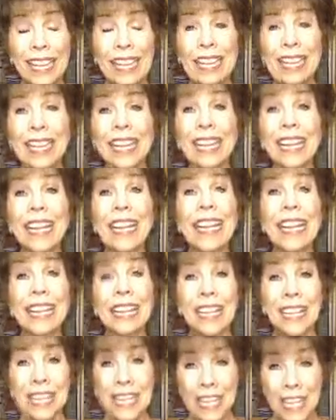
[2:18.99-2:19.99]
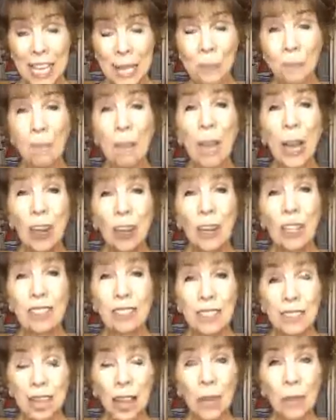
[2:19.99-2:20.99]
in the Kibera
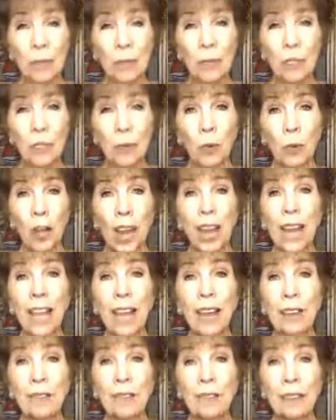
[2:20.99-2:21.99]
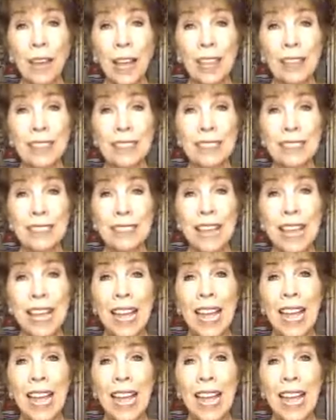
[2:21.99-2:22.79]
slums, where I have friends.